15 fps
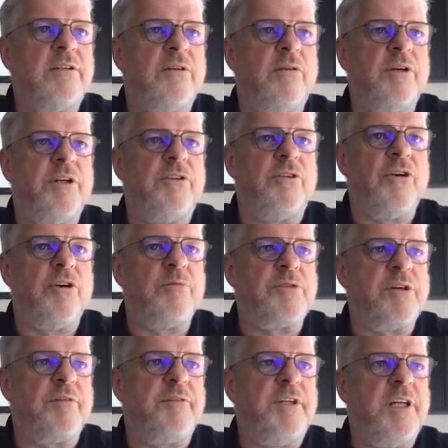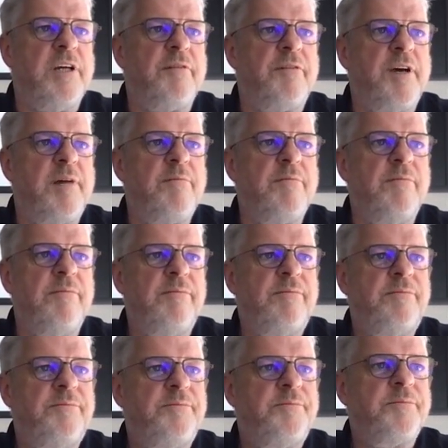So in terms of DFM
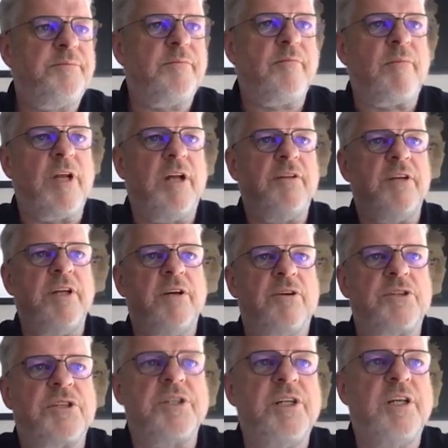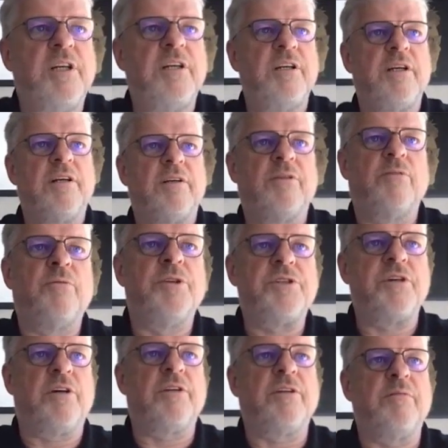and DRC,
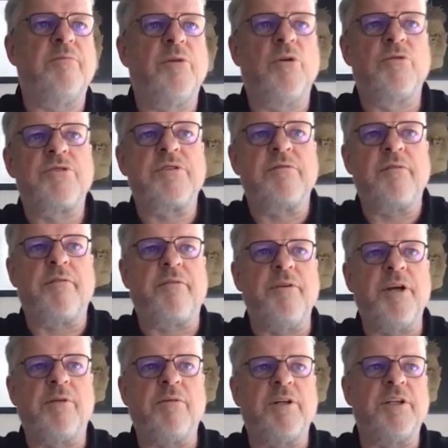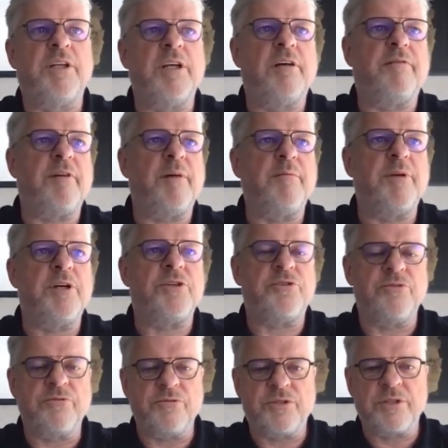which are the most frequent DFM
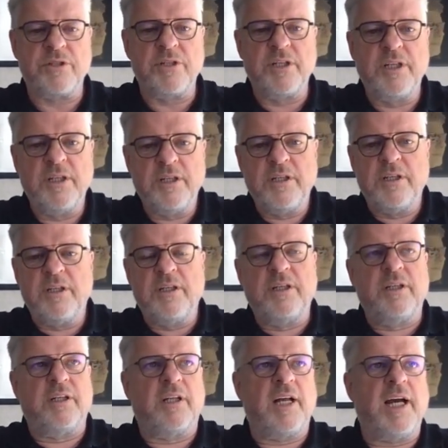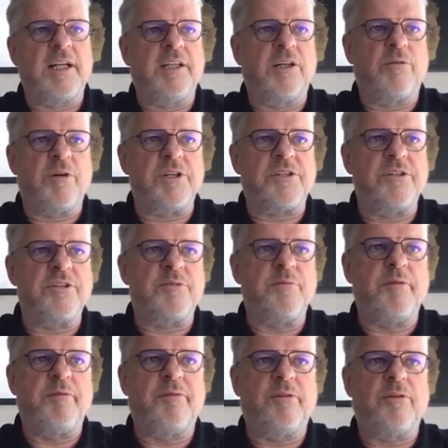issues? Like the questions
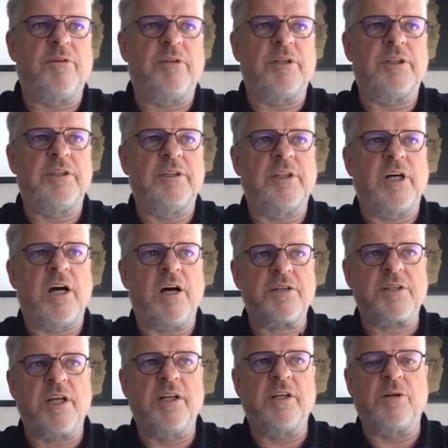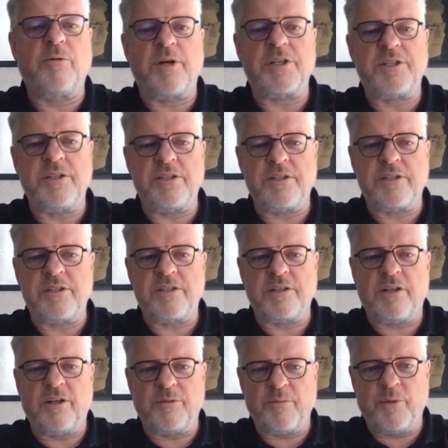before, asking the questions is
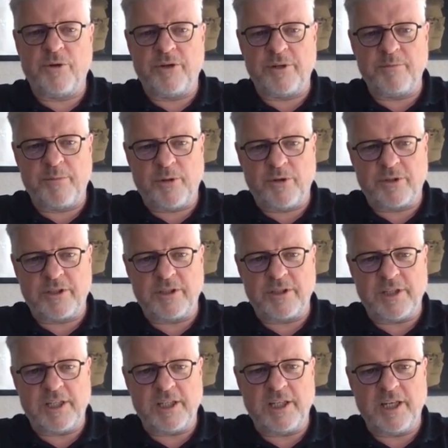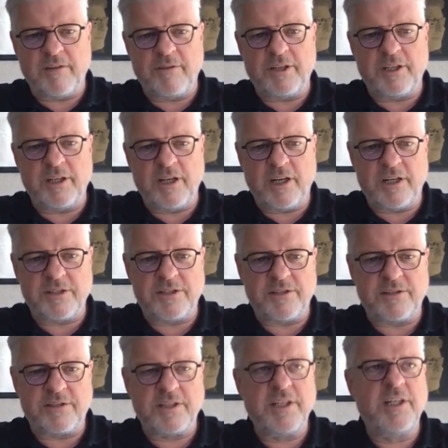a lot more important than giving the
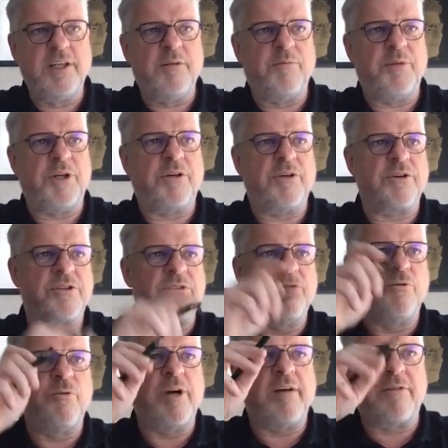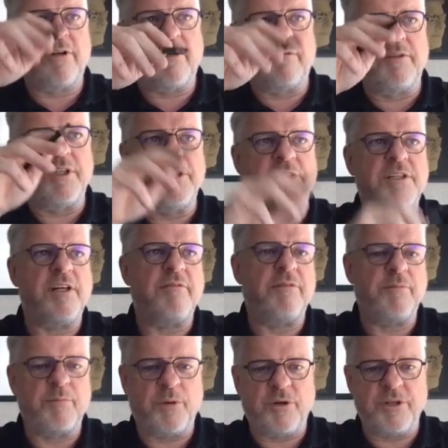answer, because whoever of these
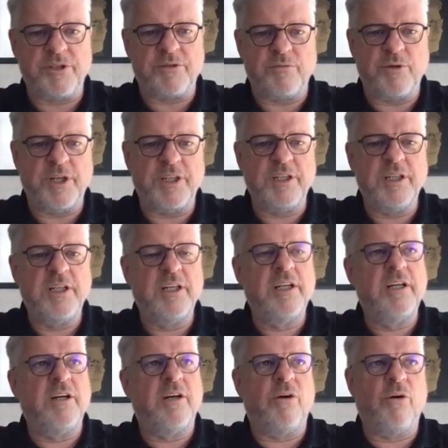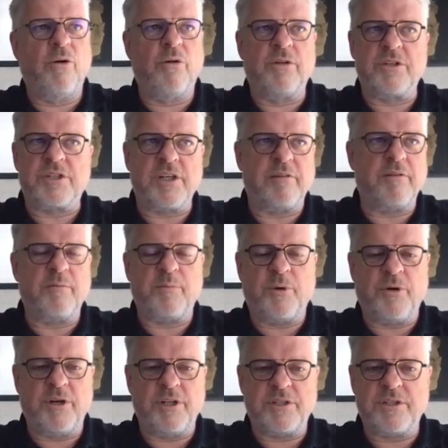7 points win, all the 7
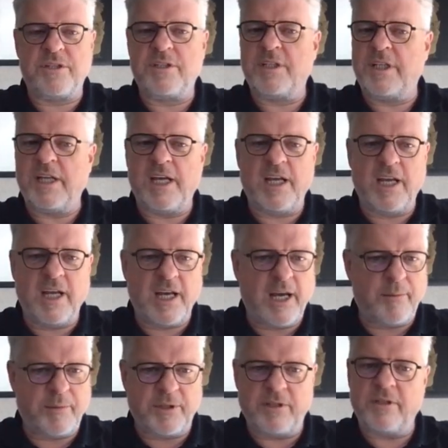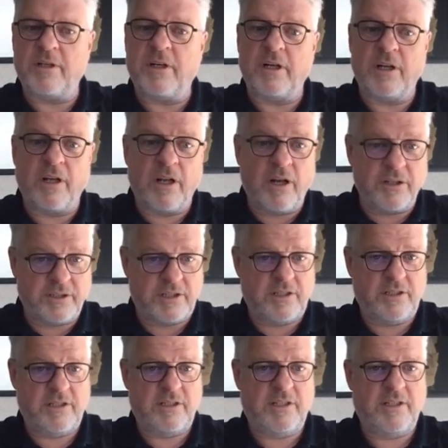points, they happen a lot,
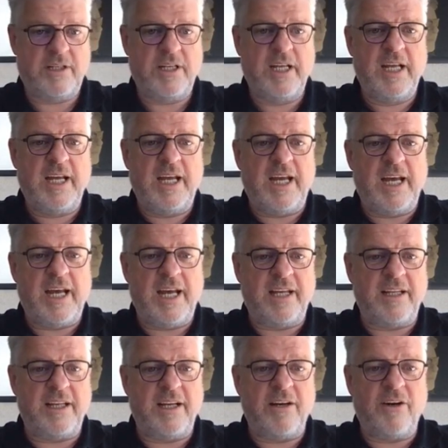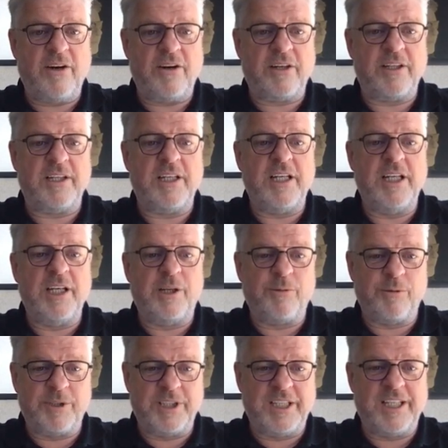and they are
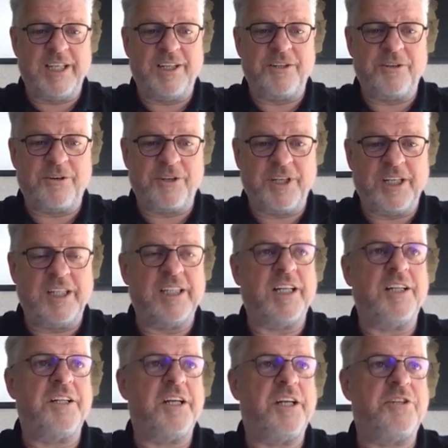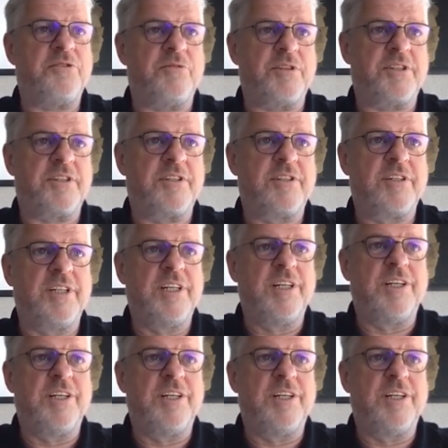equally annoying and dangerous.